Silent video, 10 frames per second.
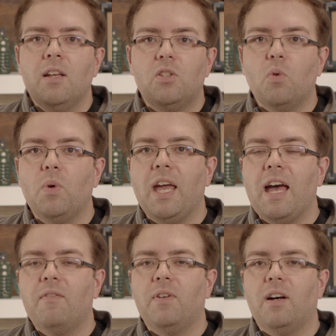So we
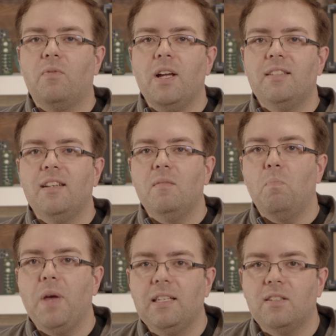have
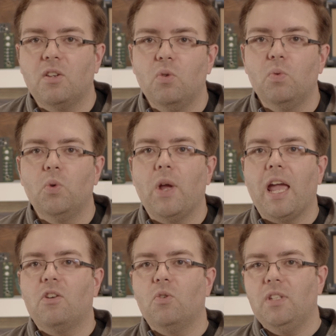resident bass guru
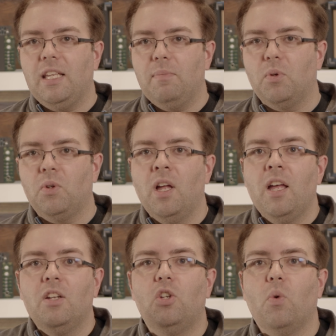Andrew Teeple
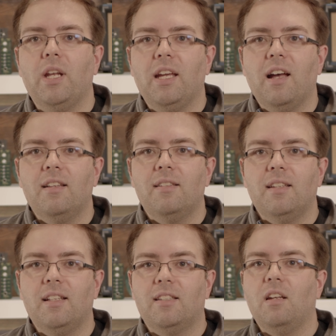joining
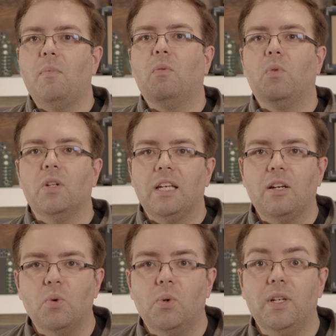us. It's going to be really
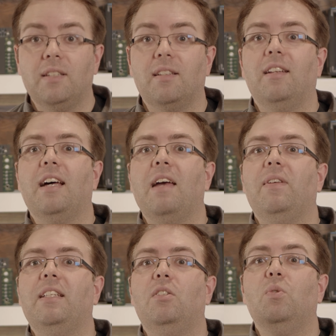cool, and he's going to dive
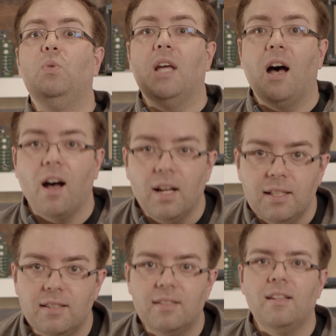into
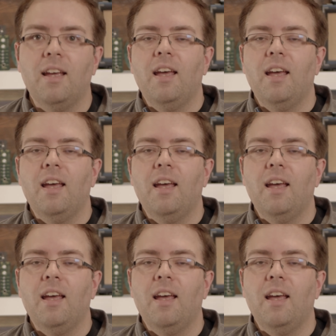tons